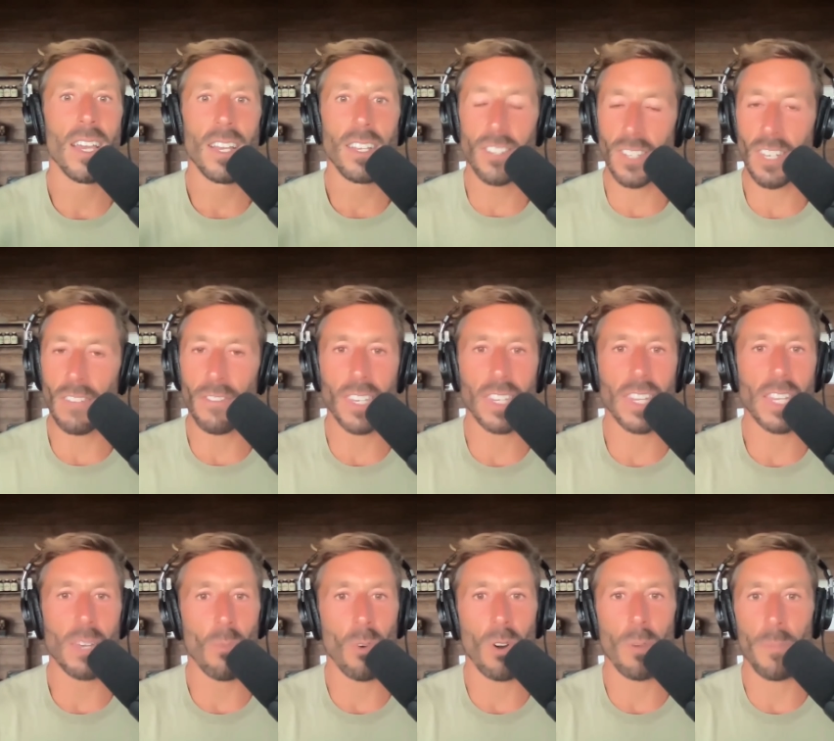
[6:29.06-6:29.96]

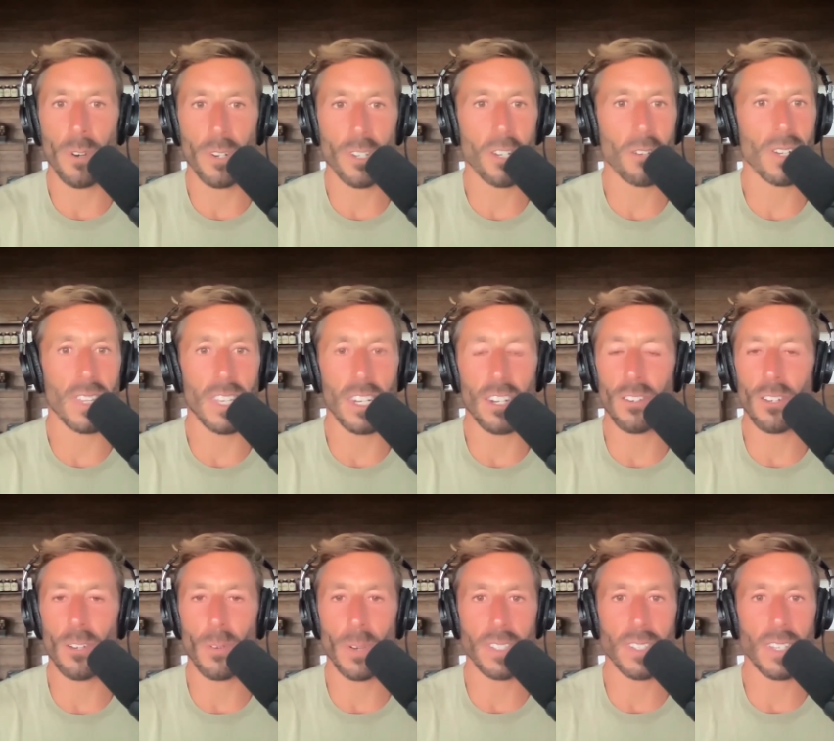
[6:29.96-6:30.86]
significantly more mercury than you're
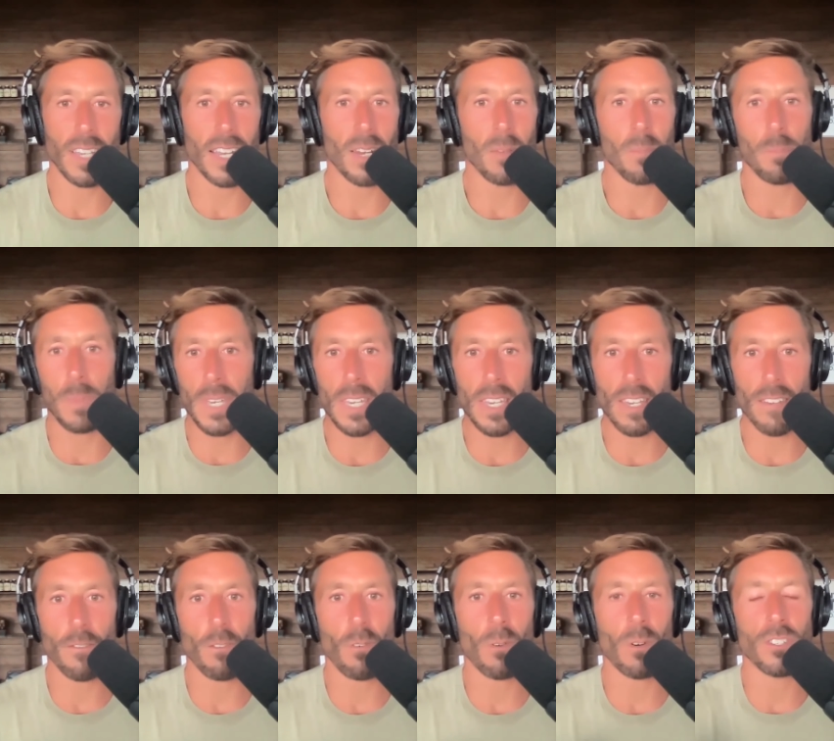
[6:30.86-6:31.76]
going to get in
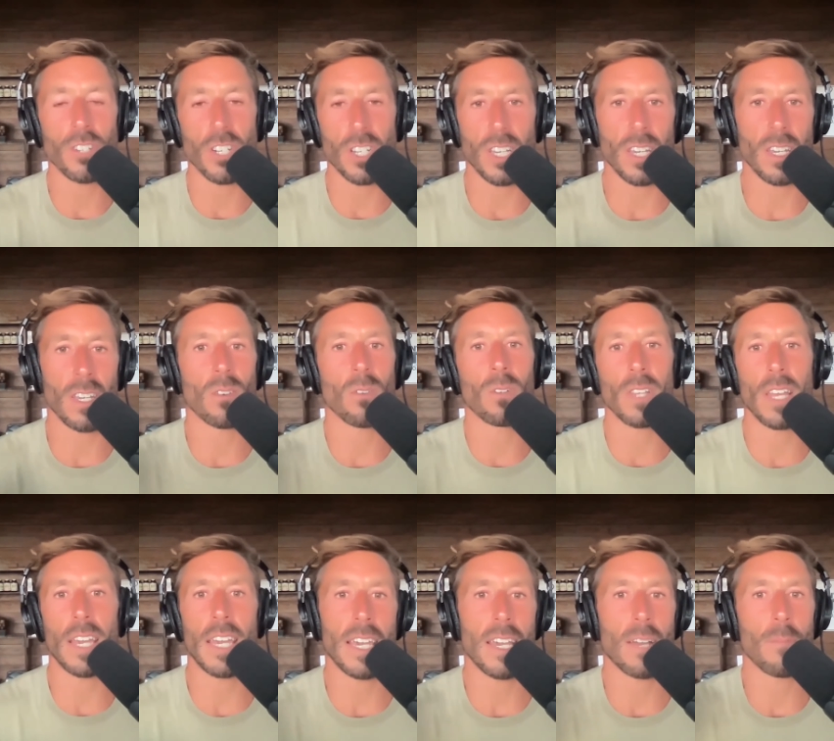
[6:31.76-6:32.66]
beef or chicken or
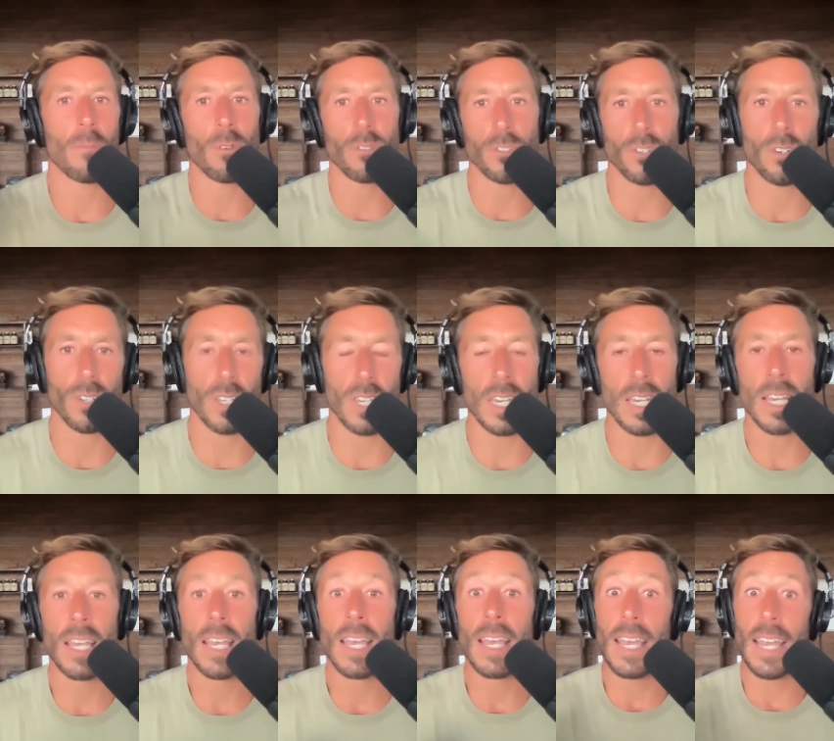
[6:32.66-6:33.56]
lamb or turkey.